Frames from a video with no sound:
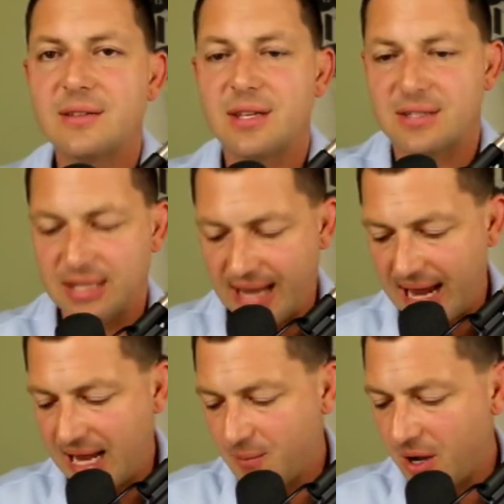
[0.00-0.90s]
it it's a
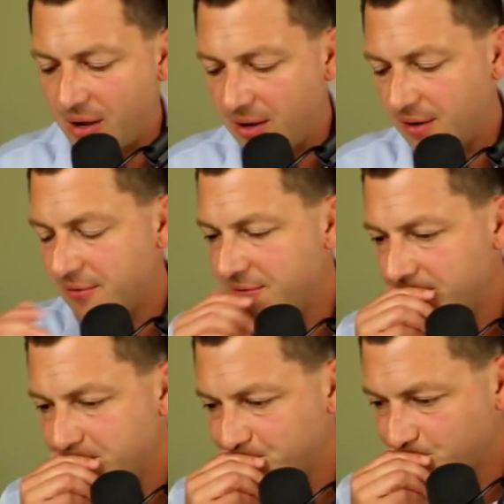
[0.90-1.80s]
game of
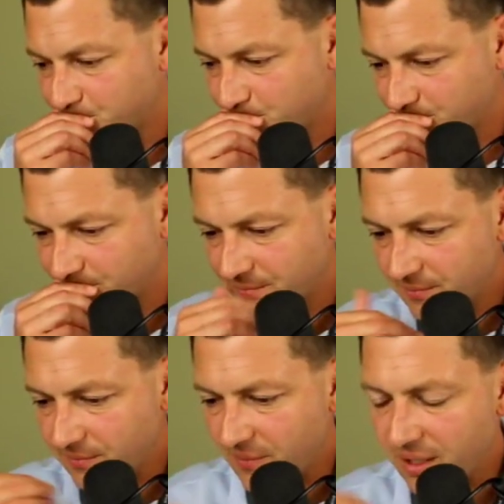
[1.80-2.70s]

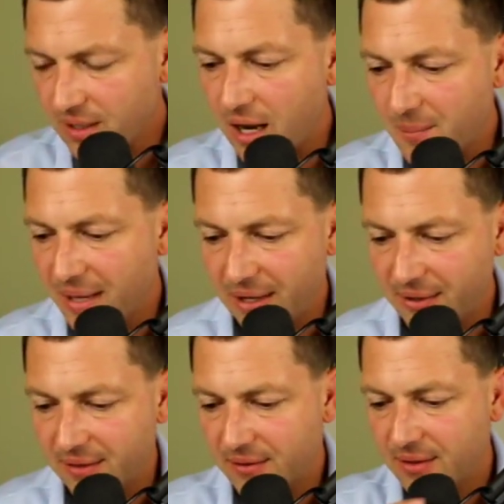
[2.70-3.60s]

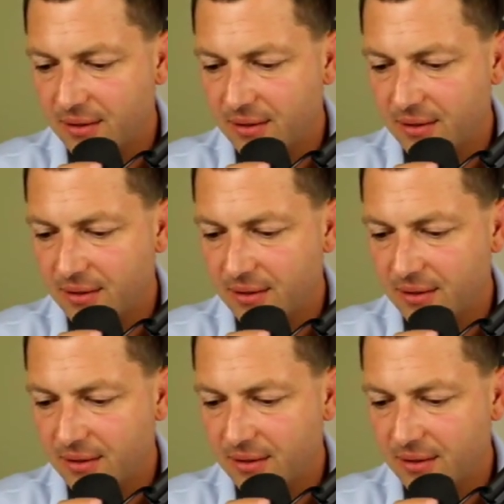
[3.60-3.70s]
compounding.